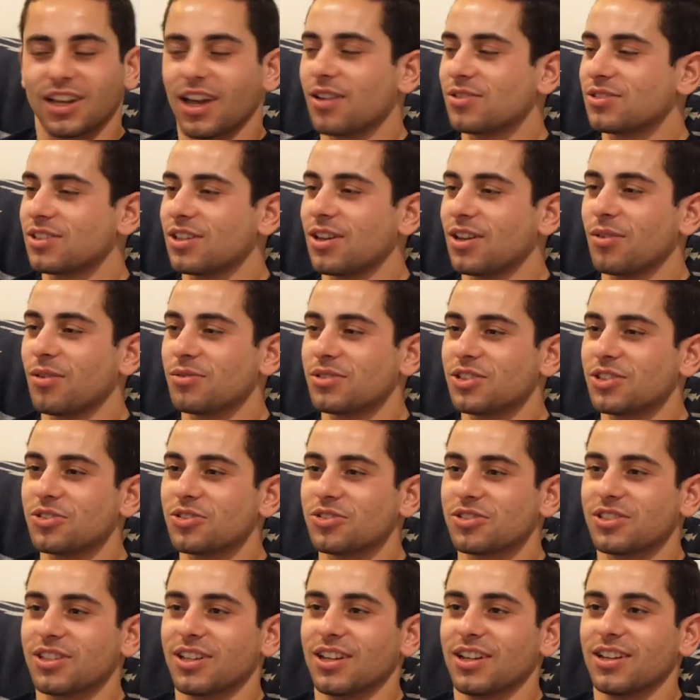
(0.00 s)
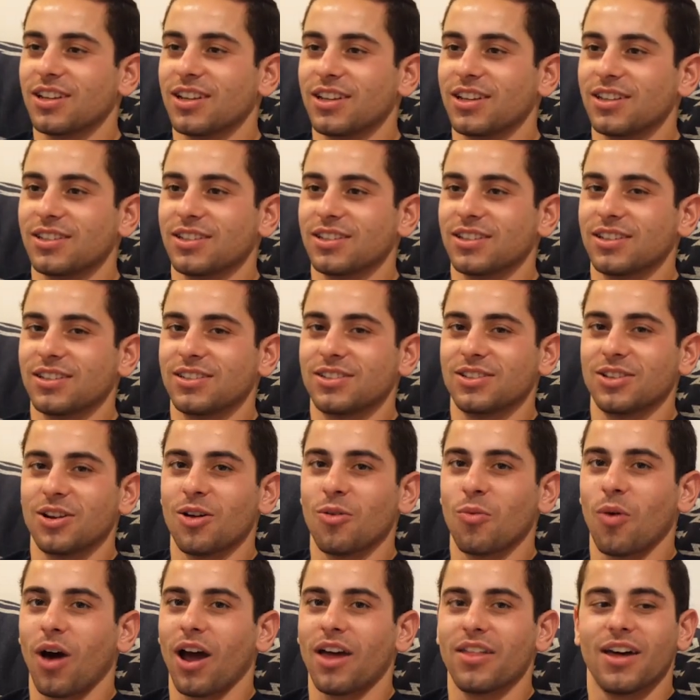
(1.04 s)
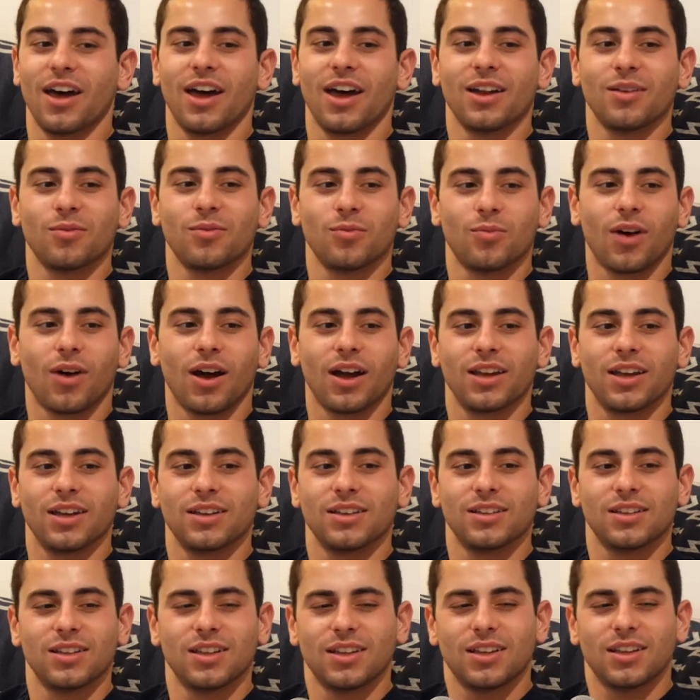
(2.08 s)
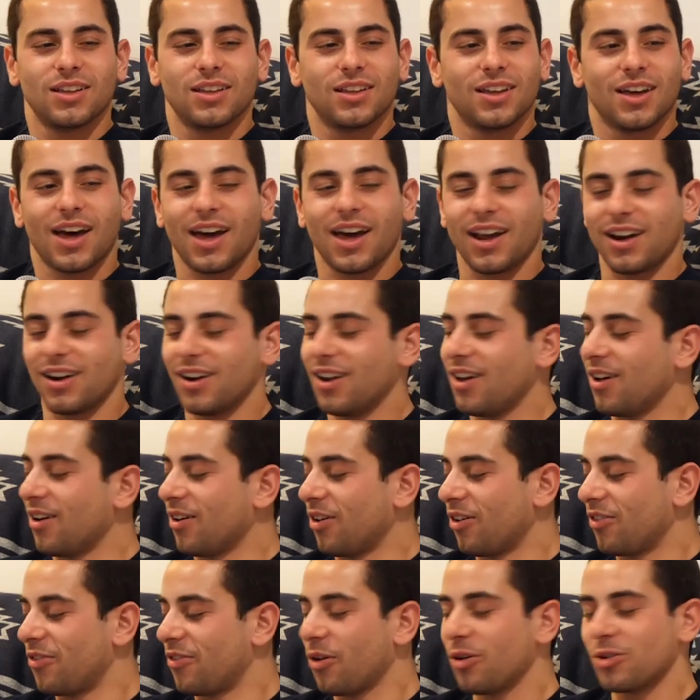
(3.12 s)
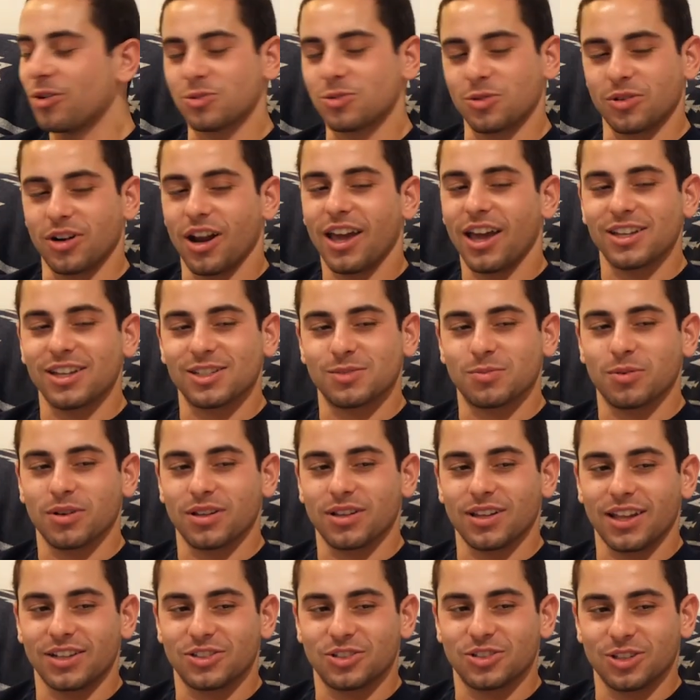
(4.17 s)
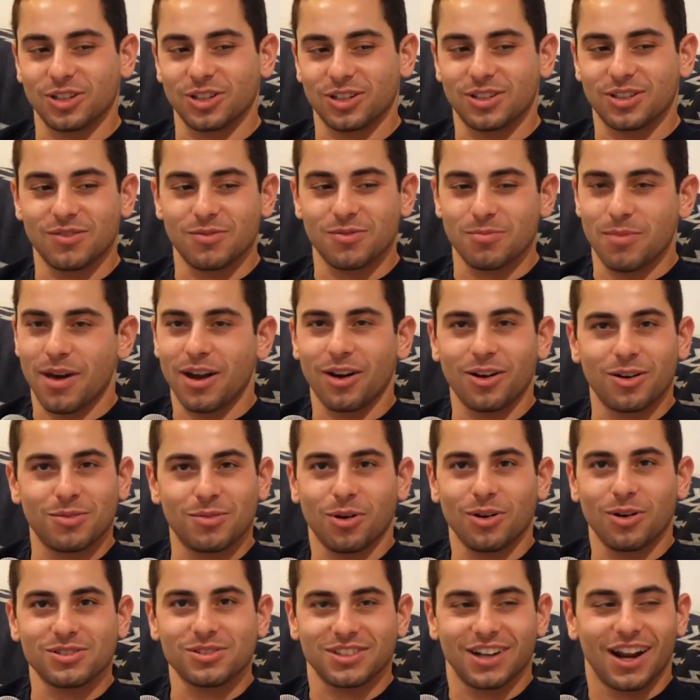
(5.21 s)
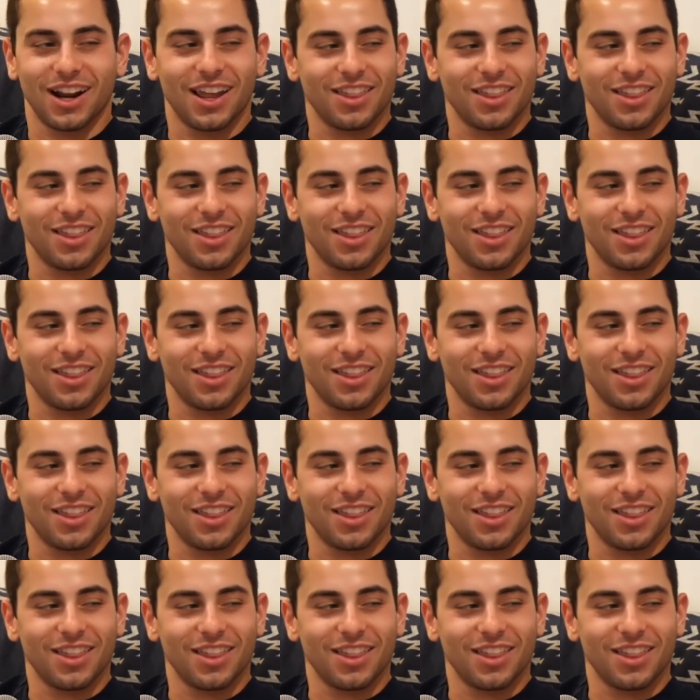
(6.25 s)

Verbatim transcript: I was I was interested into to know why that why. I don't know. Her photos were nice, but she looked even better in person.